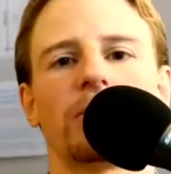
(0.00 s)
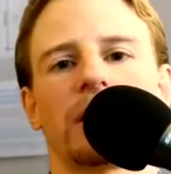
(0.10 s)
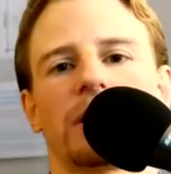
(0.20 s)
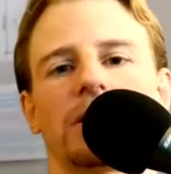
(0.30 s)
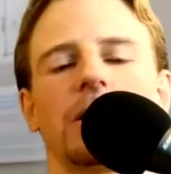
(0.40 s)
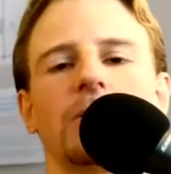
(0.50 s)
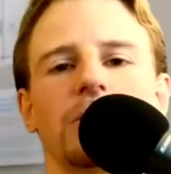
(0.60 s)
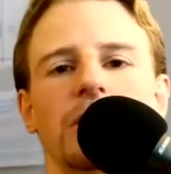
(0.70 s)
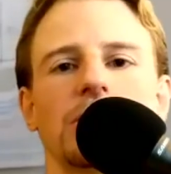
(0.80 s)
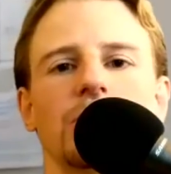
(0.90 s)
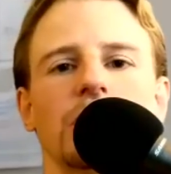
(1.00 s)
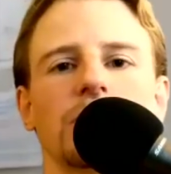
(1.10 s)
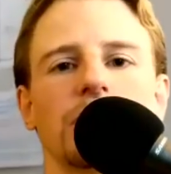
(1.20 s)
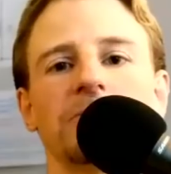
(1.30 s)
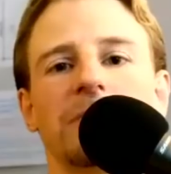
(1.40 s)
That you know, this is what's
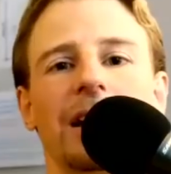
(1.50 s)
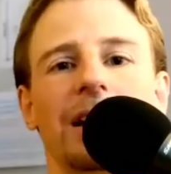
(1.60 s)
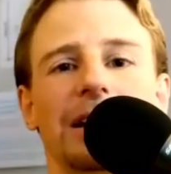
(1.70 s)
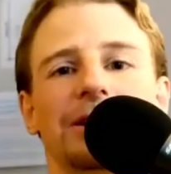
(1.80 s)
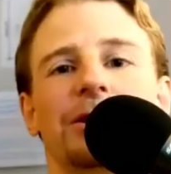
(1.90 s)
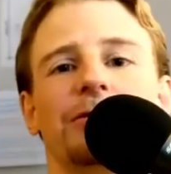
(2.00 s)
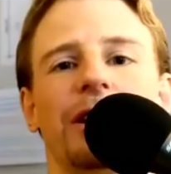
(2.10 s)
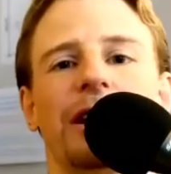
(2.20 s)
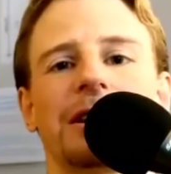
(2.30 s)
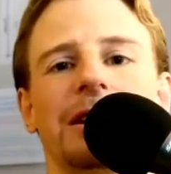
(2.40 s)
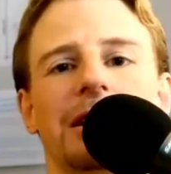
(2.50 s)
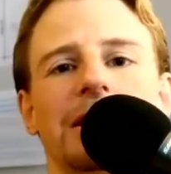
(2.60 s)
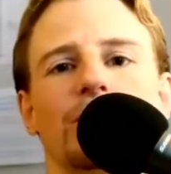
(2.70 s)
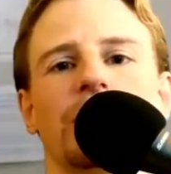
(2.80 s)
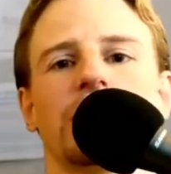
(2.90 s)
been good for us, and this
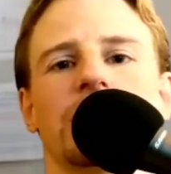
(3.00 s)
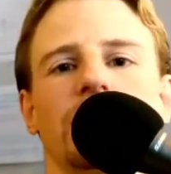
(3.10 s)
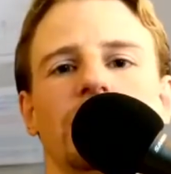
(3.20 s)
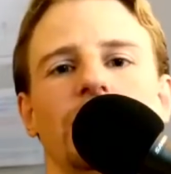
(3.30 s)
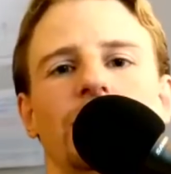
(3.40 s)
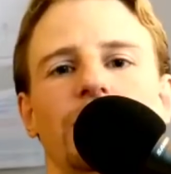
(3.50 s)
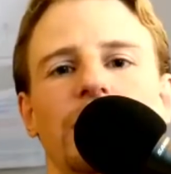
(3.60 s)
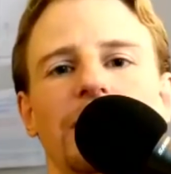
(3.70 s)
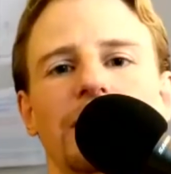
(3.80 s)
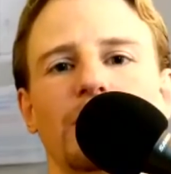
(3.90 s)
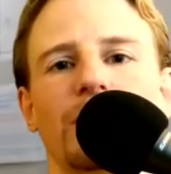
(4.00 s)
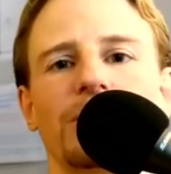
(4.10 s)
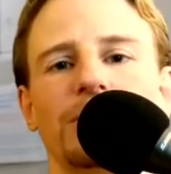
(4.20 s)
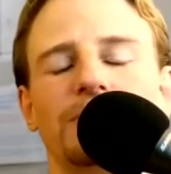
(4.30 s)
is what's good for me at this point.